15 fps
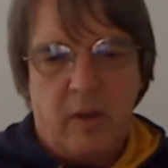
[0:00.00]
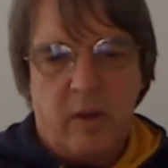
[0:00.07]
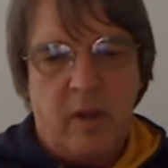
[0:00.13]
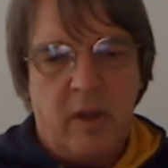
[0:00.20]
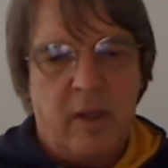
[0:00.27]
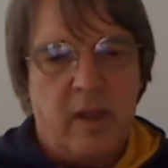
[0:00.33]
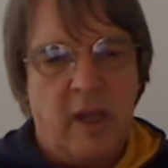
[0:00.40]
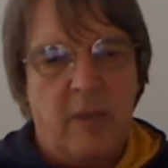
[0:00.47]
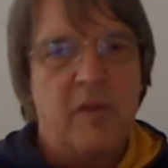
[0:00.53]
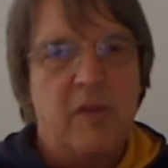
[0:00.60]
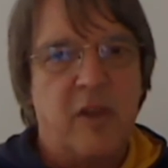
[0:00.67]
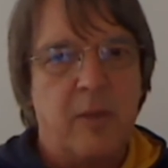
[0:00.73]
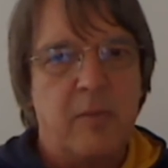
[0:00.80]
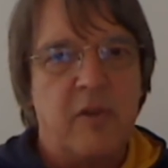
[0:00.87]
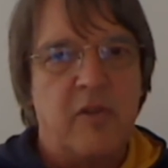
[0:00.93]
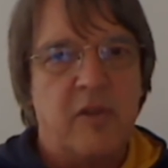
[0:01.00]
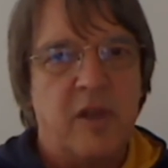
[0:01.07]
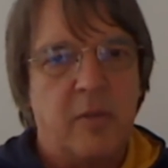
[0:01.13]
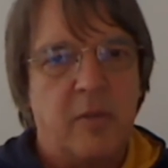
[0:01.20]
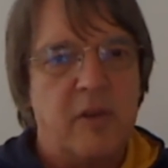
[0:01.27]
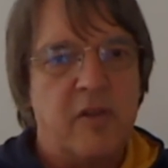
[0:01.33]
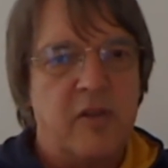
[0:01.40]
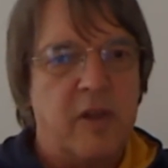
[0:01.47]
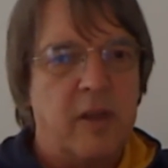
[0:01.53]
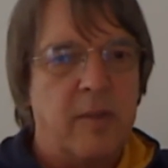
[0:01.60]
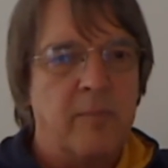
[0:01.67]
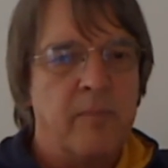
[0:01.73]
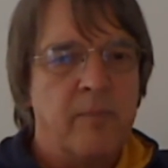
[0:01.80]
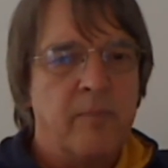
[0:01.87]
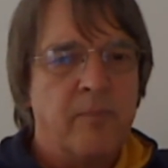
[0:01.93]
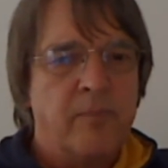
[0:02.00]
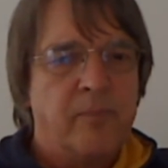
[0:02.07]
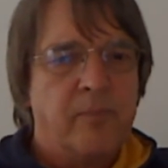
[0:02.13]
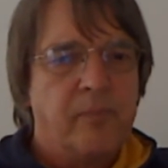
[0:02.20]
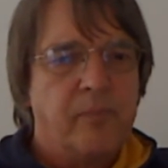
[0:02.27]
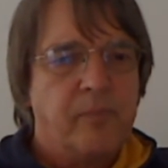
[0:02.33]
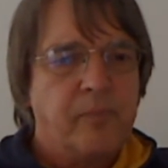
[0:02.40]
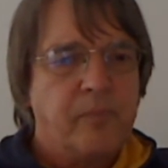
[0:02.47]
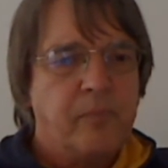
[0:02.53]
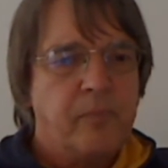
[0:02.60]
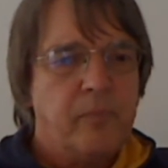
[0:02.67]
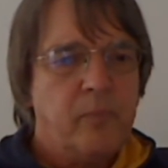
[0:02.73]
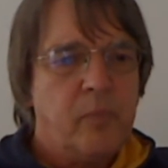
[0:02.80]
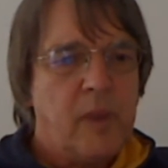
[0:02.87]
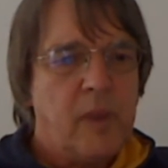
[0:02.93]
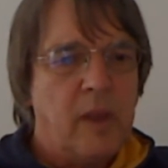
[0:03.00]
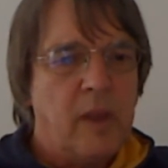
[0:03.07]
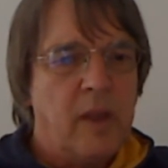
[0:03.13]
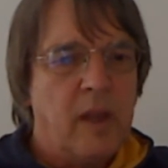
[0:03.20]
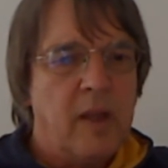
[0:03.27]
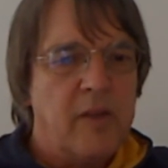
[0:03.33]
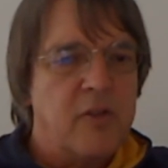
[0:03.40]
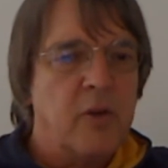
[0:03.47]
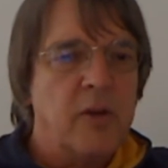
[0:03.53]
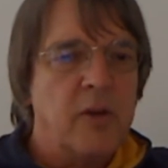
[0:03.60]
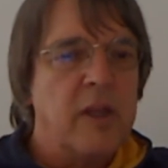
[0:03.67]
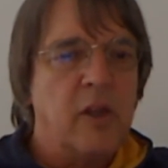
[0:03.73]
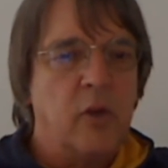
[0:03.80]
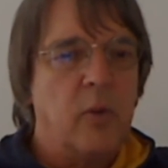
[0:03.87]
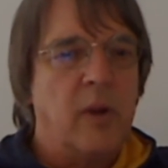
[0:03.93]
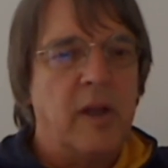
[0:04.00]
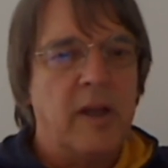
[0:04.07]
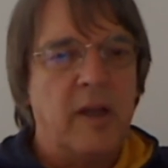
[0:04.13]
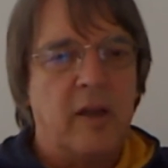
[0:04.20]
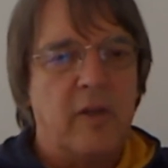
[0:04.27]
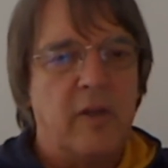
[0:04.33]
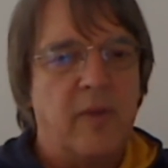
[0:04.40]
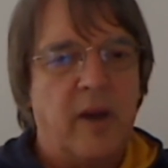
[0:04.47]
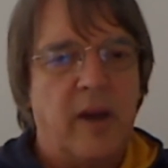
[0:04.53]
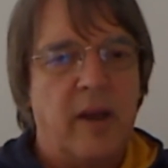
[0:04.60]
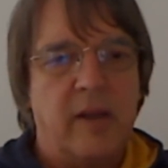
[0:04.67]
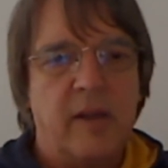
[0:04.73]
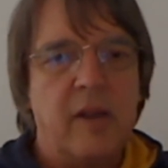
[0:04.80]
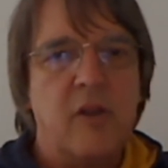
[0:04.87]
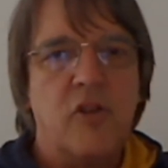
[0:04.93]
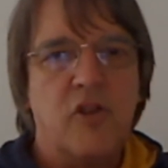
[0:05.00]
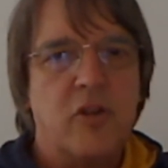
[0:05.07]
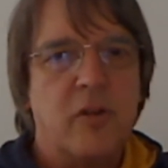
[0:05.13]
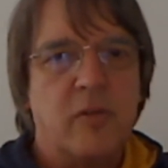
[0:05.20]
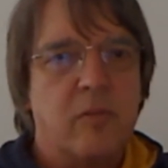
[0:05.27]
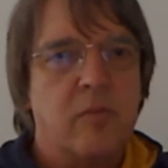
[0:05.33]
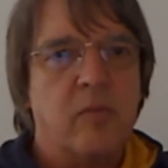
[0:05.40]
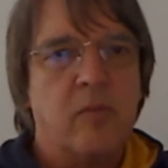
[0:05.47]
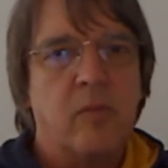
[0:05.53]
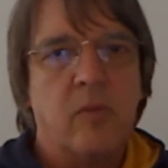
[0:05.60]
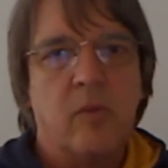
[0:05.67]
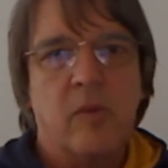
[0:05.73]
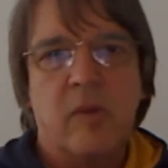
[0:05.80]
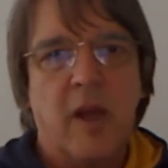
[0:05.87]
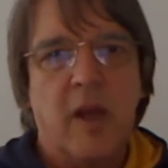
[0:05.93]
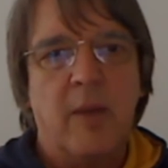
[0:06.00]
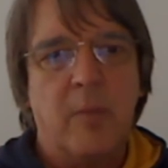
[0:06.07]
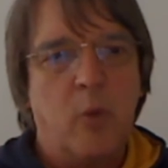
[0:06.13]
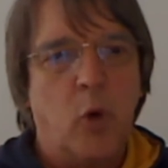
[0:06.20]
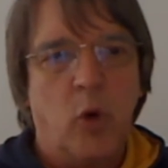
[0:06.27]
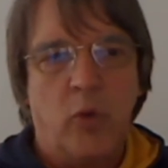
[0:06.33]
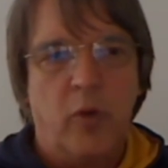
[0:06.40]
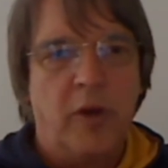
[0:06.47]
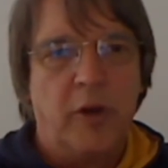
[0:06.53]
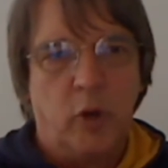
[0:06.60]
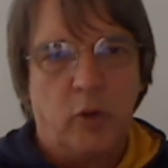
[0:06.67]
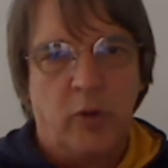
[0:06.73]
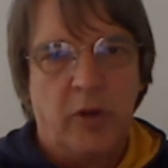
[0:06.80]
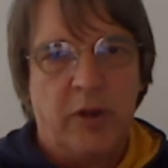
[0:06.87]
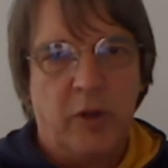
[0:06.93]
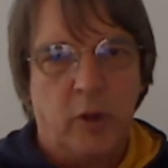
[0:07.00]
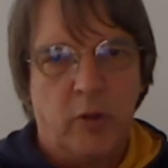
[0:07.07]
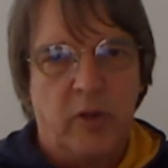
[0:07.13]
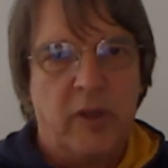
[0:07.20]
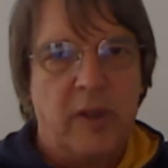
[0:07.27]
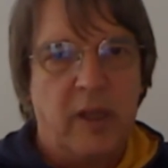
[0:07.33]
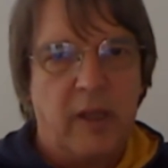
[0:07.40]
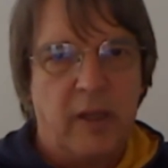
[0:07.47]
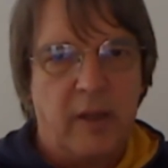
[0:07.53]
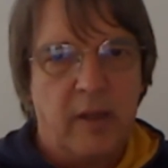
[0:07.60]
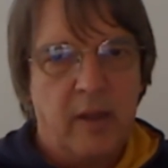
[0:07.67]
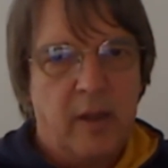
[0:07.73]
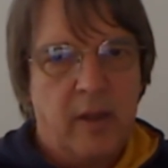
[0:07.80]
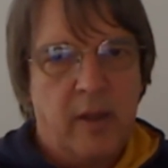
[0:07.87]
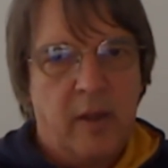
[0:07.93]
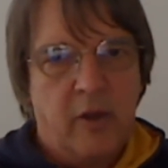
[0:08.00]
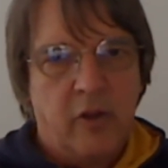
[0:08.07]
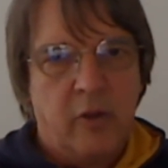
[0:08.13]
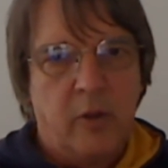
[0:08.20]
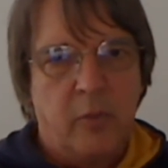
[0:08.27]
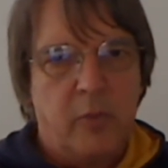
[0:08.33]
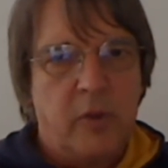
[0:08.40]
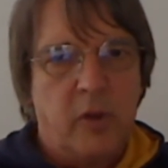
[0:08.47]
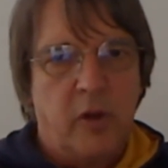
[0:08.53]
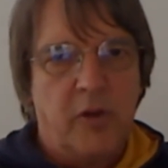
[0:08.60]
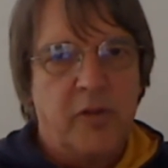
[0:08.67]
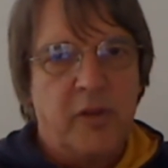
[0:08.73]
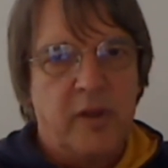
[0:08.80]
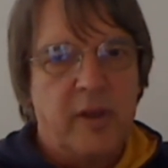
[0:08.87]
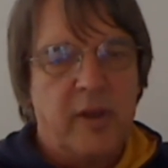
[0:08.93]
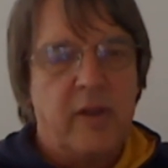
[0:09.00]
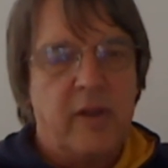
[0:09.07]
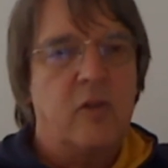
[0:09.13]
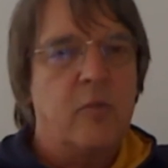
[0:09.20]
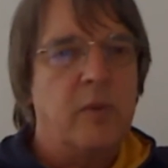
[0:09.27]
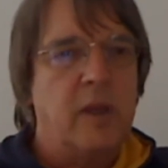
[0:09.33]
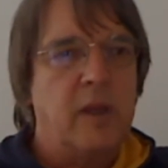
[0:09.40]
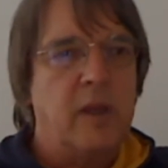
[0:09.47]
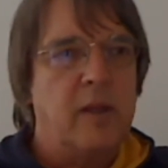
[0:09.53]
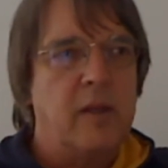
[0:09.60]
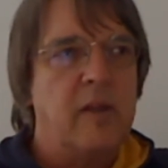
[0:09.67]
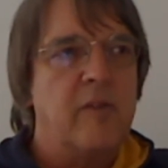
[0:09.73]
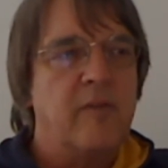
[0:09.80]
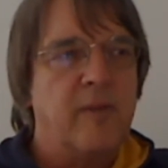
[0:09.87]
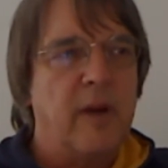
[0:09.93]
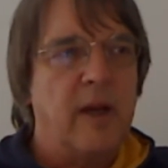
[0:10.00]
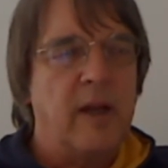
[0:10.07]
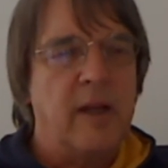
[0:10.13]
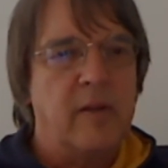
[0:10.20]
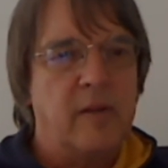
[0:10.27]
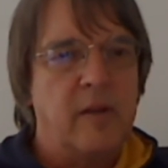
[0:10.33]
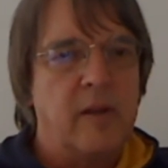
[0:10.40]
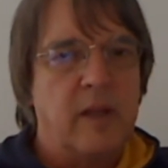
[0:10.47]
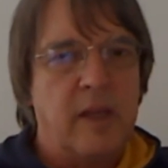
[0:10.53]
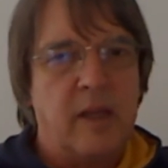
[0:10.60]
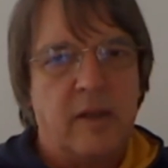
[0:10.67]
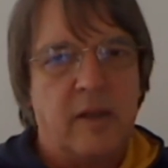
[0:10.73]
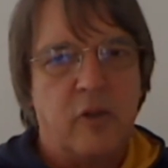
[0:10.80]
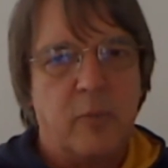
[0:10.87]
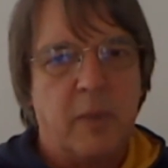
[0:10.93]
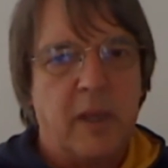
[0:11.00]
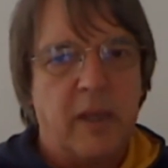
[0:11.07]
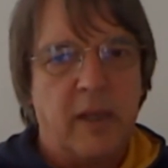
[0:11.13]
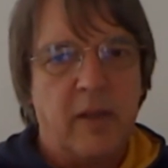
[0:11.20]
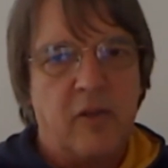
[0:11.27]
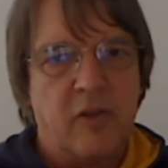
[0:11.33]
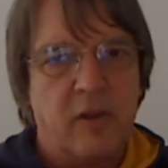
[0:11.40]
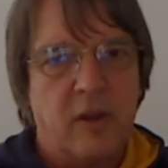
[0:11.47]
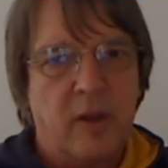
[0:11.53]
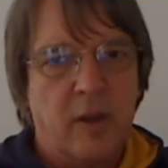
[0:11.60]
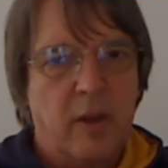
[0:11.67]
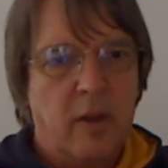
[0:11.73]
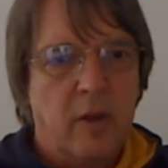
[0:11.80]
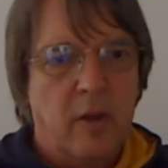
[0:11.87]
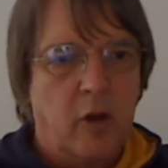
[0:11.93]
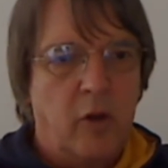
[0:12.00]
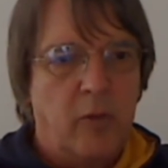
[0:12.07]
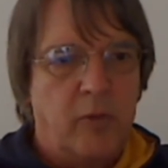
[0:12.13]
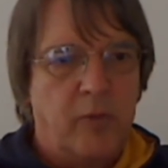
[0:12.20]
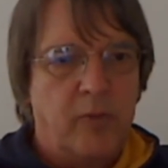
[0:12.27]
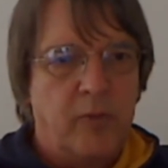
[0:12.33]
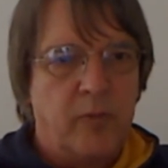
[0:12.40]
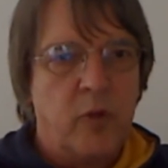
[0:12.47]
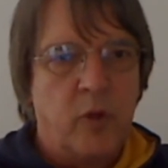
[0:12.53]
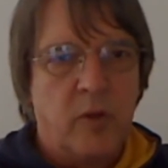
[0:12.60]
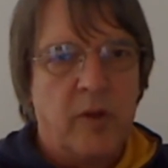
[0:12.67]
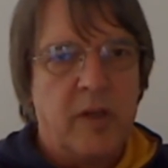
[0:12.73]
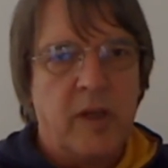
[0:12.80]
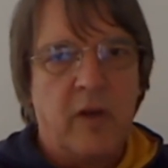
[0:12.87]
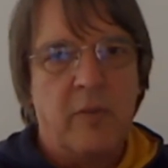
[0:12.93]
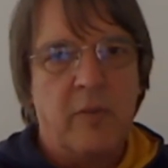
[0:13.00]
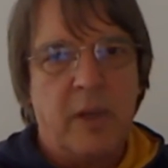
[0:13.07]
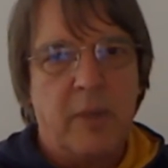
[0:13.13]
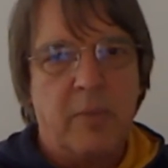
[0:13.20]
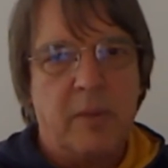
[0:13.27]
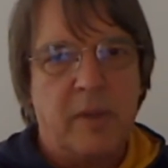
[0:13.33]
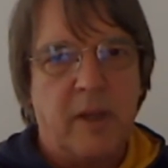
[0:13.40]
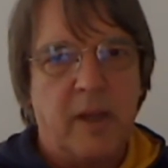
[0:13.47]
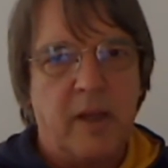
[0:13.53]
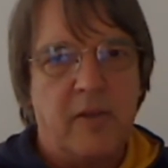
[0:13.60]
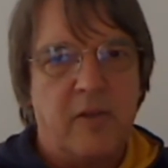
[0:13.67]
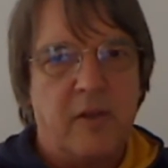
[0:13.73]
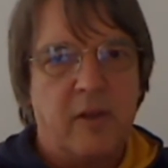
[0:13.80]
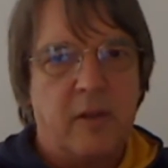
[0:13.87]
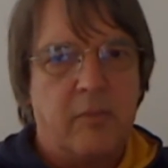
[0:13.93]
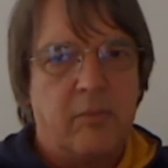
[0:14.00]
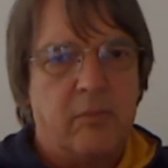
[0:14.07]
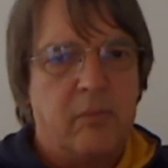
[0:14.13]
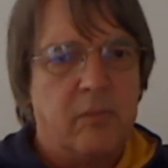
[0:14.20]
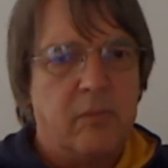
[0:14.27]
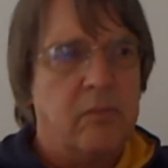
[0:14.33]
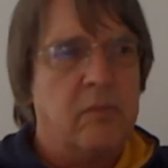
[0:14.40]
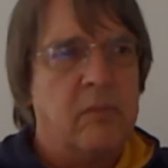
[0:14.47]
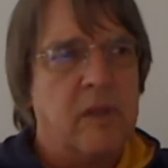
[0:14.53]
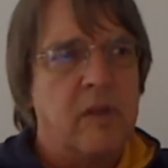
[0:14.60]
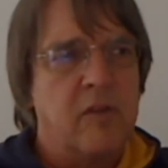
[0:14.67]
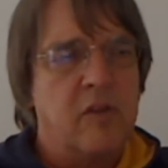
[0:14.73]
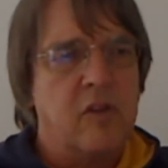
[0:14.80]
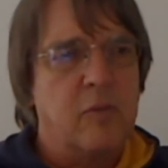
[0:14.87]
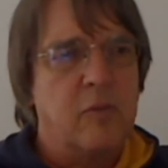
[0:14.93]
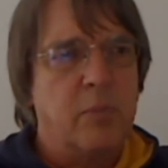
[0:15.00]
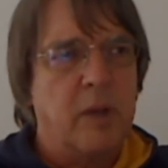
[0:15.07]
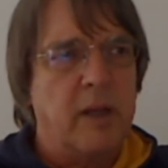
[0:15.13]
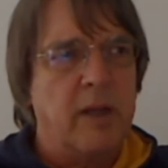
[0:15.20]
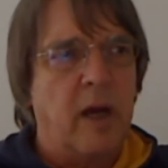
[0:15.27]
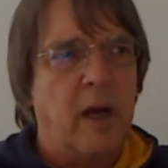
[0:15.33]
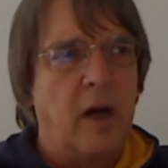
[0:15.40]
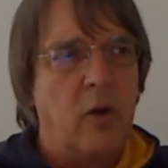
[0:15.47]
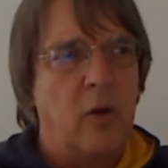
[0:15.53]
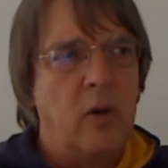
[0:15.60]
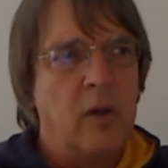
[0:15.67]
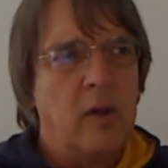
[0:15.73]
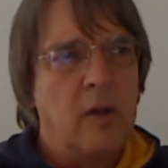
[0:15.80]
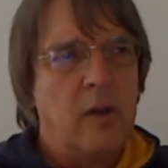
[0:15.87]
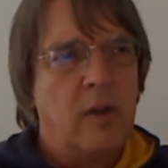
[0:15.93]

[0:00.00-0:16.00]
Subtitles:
in the MS-MS sequencing, there's no need to identify it each time over and over and over again. So what we also did is we defined the data space of urinary peptides. And this is by now